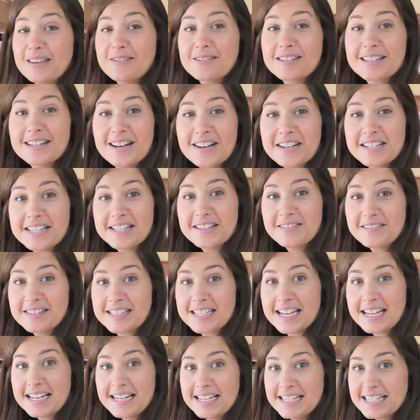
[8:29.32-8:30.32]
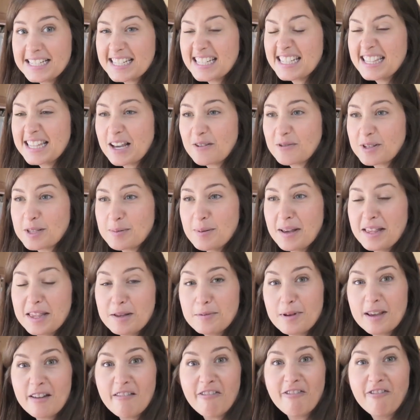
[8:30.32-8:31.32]
there was a nice little dead lizard that was smelling
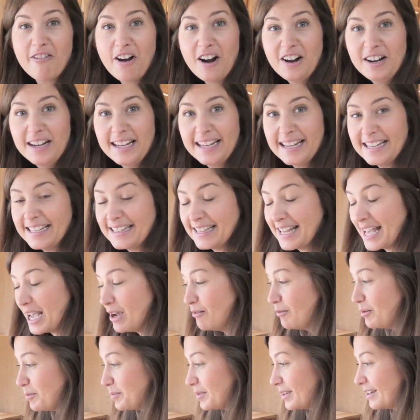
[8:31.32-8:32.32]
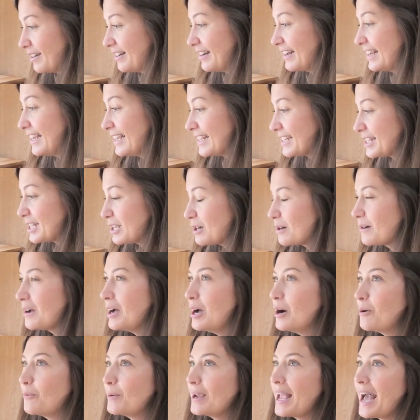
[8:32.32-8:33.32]
a bit funky in there when we got it. So
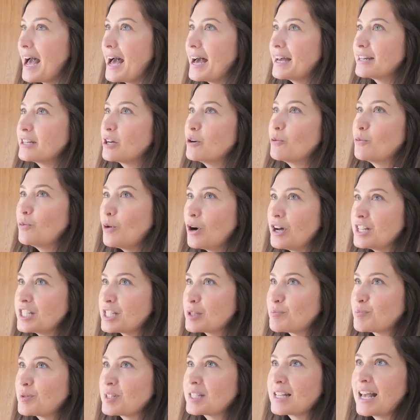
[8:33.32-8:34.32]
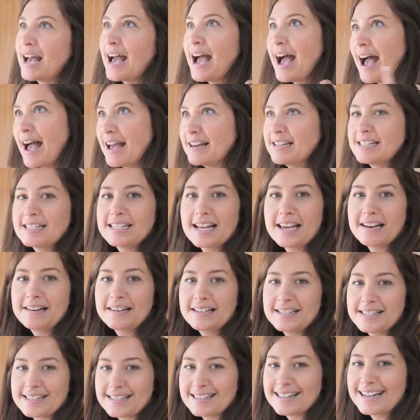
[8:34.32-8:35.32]
we had wasps and a dead
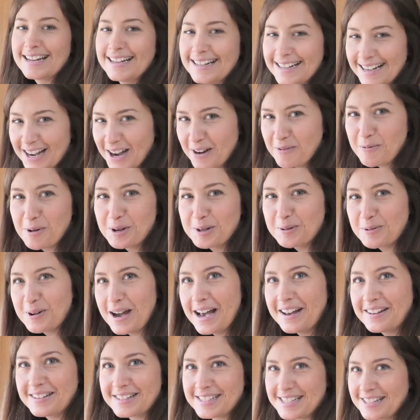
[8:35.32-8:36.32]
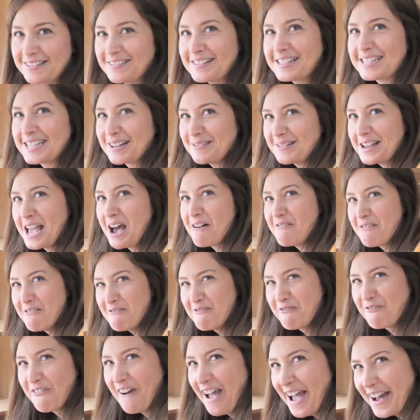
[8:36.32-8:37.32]
lizard. I wonder what else there is that we
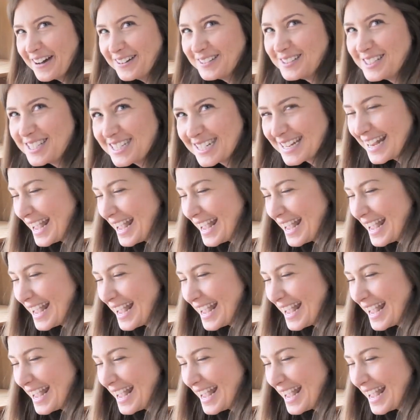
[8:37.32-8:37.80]
haven't found